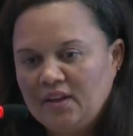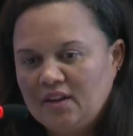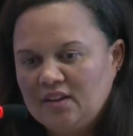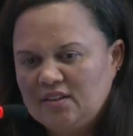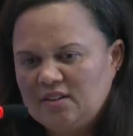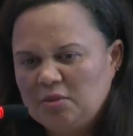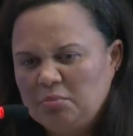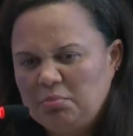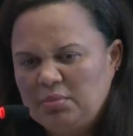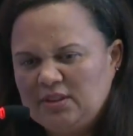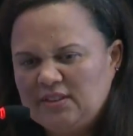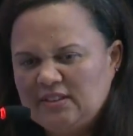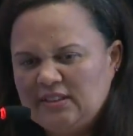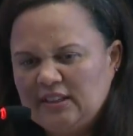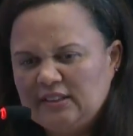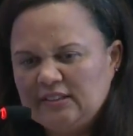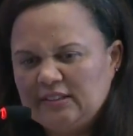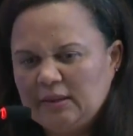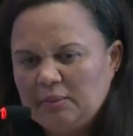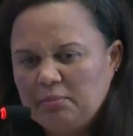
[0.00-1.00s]
simple
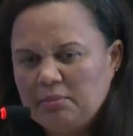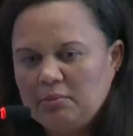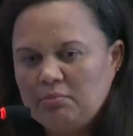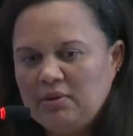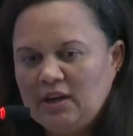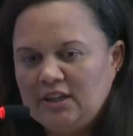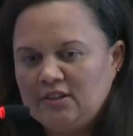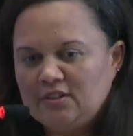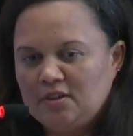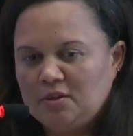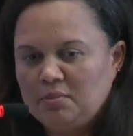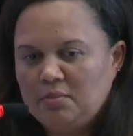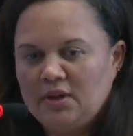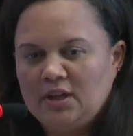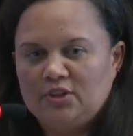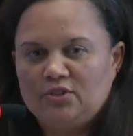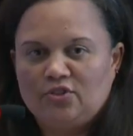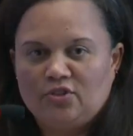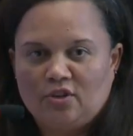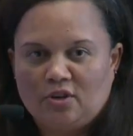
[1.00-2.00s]
setup,
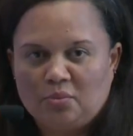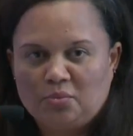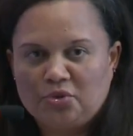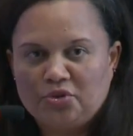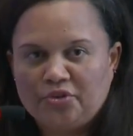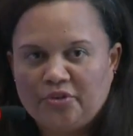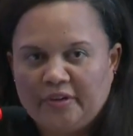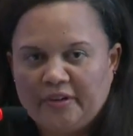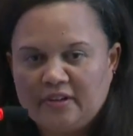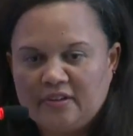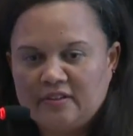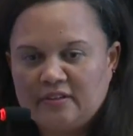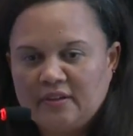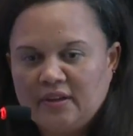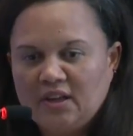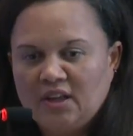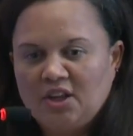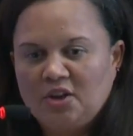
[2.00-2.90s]
plate-on-plate geometries.